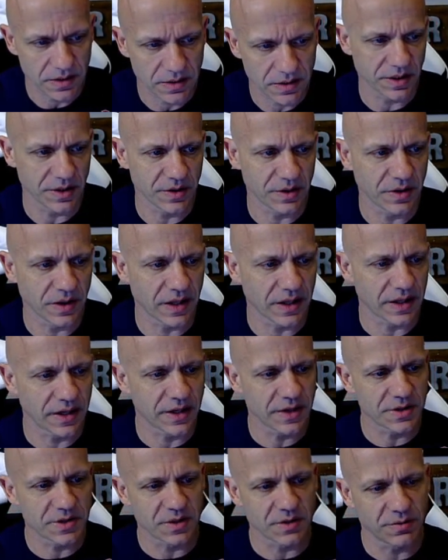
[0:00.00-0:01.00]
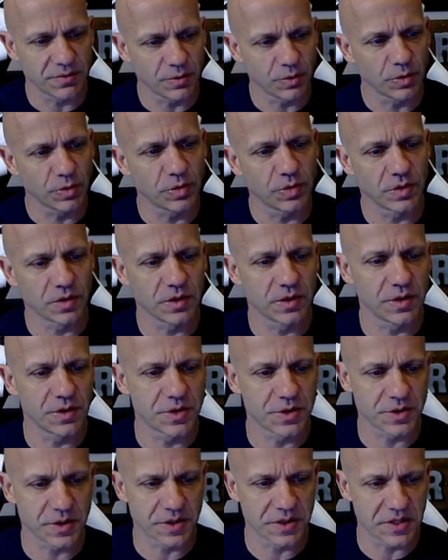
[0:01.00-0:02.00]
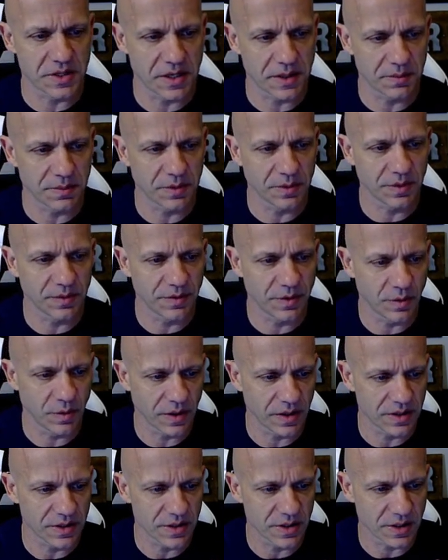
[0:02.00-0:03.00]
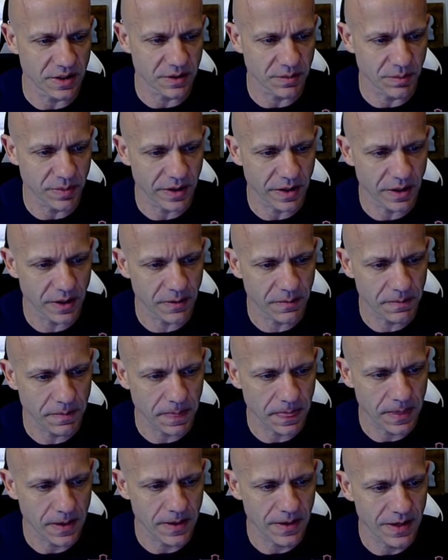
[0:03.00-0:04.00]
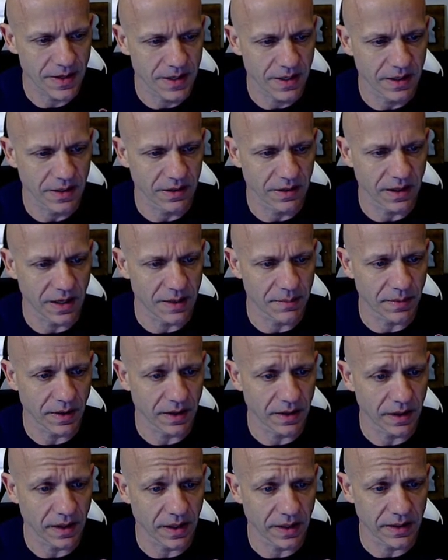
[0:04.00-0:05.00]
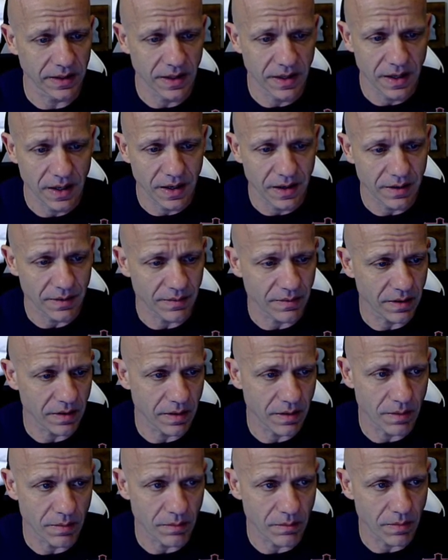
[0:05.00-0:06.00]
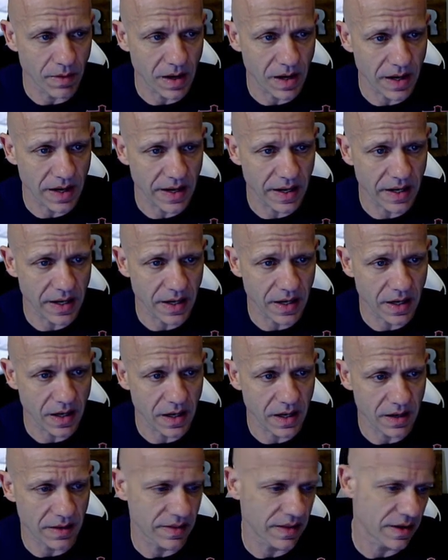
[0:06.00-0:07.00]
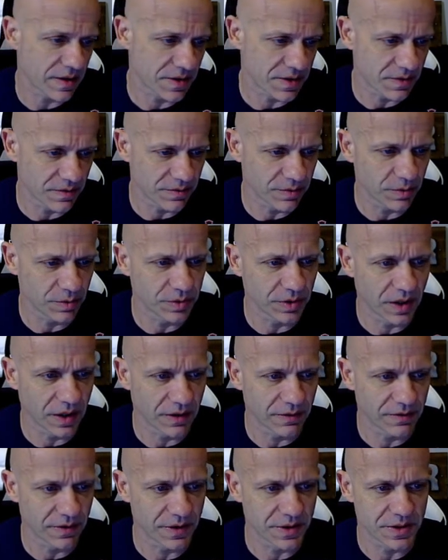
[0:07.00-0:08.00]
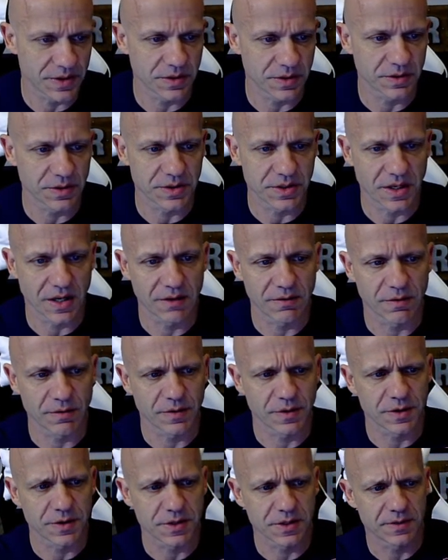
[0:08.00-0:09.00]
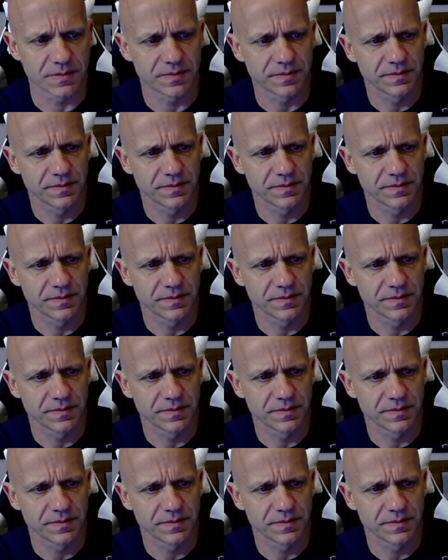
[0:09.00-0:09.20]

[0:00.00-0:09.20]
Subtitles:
Do that. Here's the full Clojure example if you wanted to compare line by line. And there's the full non-functional Java version,